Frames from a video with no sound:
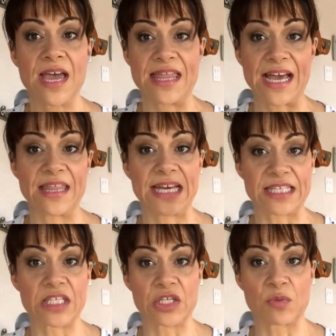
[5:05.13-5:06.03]
And
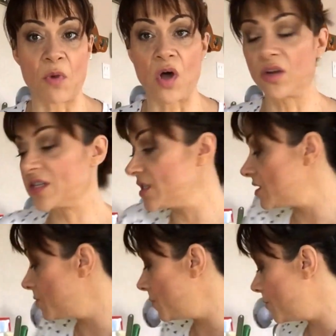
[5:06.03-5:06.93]
that's the smaller
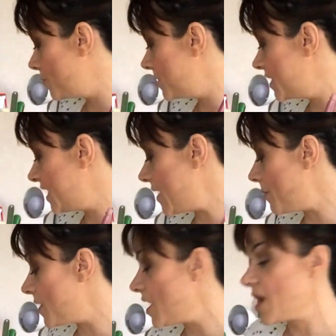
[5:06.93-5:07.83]
tip.
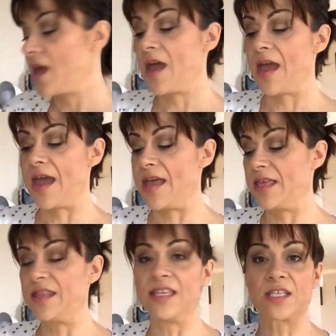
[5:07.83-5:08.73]

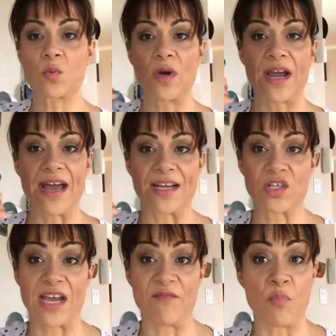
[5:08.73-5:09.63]
And in this one, I
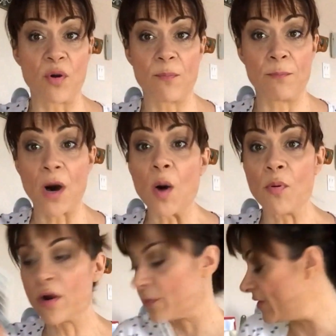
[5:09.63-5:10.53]
actually have
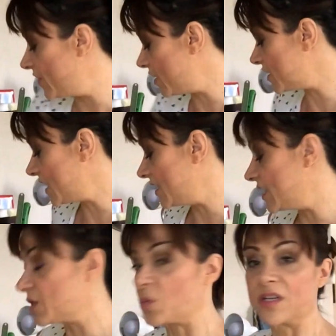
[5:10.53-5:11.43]
ballpoint refills, and
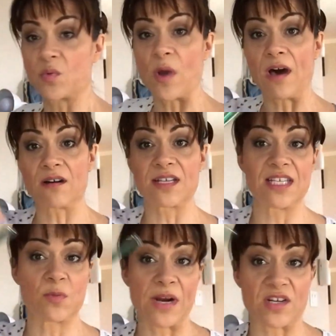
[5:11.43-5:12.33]
this one as well, because
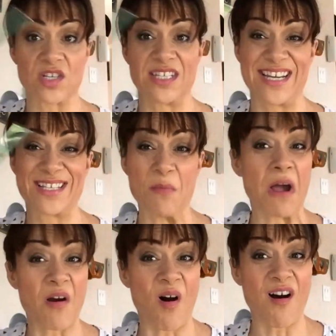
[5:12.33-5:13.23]
this one actually stays in
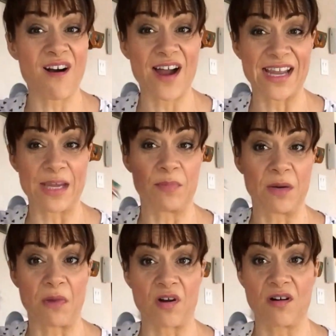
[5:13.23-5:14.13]
my car. I keep it
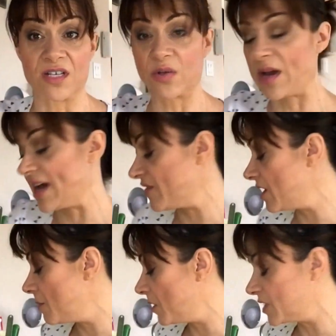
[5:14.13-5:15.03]
in my car, so I have
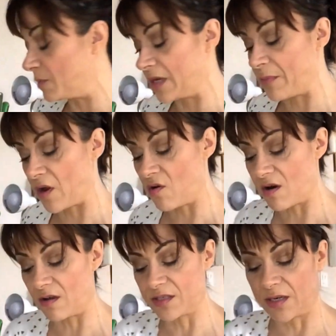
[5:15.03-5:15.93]
a multi-pin in my
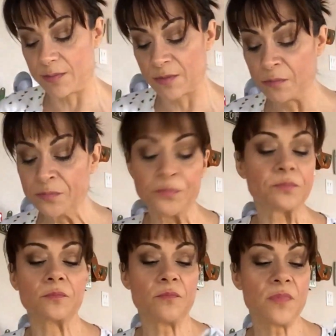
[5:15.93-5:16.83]
car at all times.
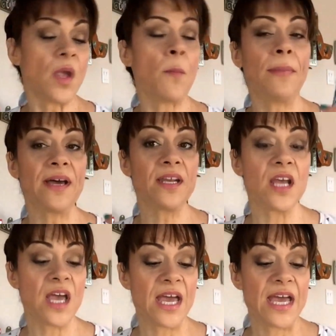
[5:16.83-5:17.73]
But
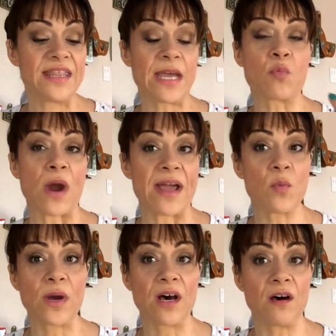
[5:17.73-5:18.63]
they
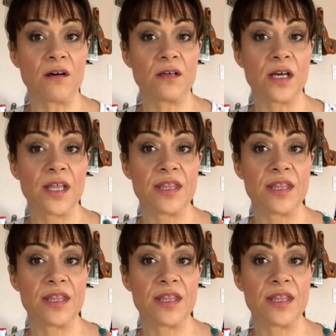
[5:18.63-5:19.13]
write well.